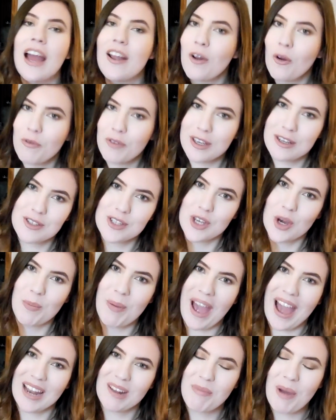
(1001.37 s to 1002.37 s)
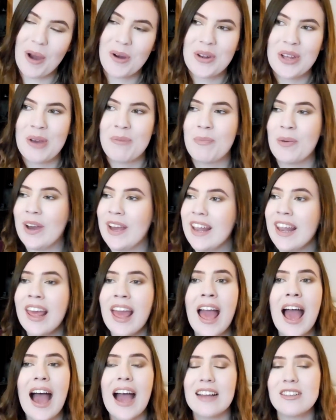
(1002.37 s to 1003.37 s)
I don't feel so bad about it, but
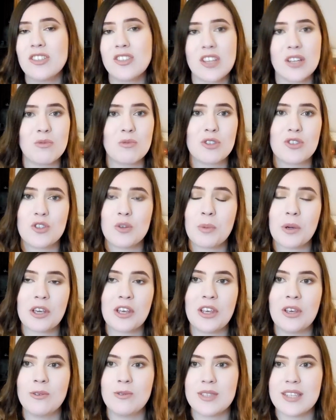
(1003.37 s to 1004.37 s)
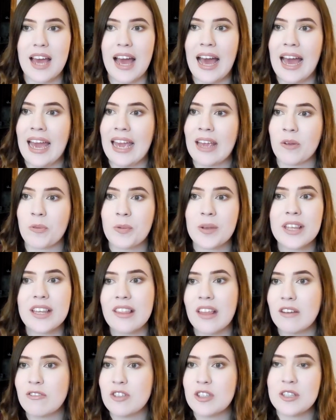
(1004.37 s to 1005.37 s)
I just thought it was super cute. I
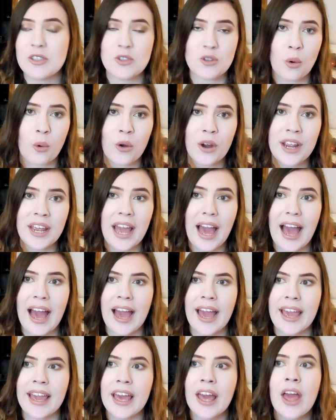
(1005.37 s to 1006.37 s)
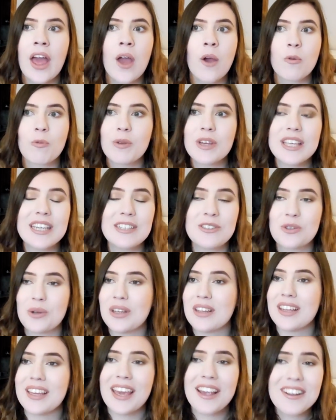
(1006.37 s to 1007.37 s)
really loved the story. I really
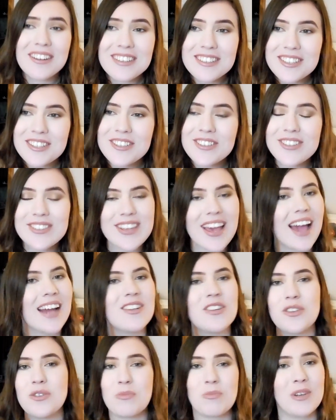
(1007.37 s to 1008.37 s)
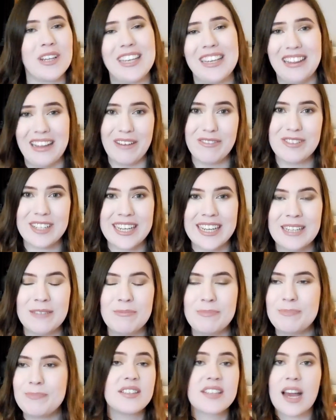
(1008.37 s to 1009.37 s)
enjoyed the characters. I just really loved
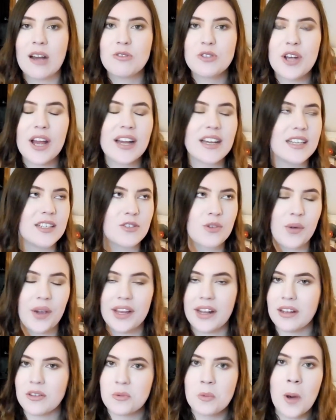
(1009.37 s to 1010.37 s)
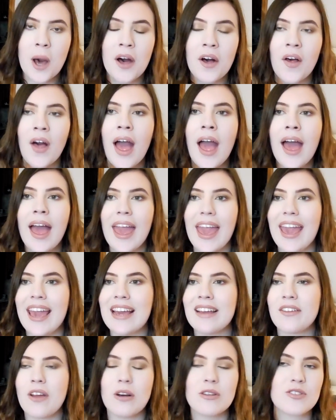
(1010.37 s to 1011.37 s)
it. The soundtrack is great as well.
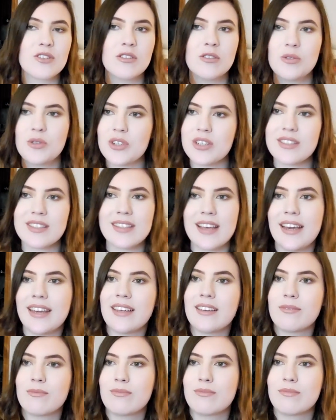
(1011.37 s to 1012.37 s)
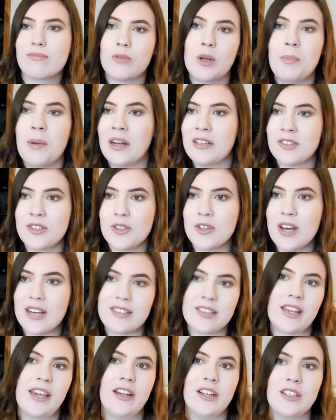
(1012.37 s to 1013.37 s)
And also, just like Rapunzel
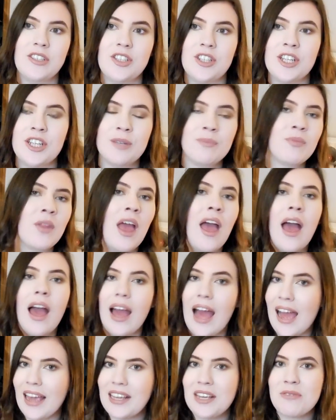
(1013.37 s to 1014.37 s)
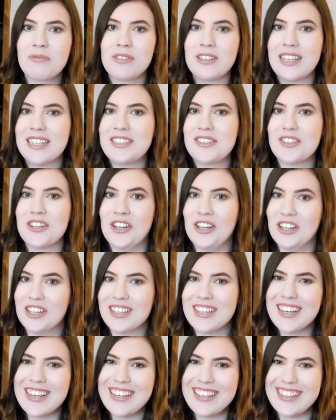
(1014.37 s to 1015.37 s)
as a character, I can relate to her.